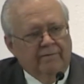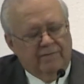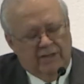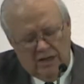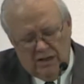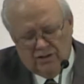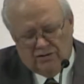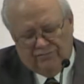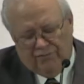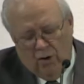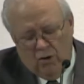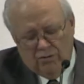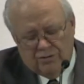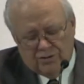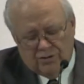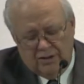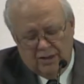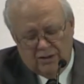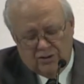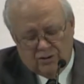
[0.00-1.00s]
These
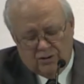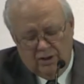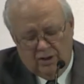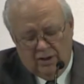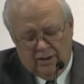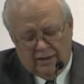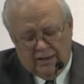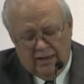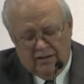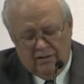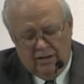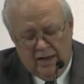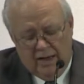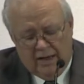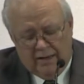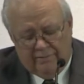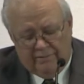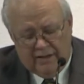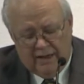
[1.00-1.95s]
folks that took and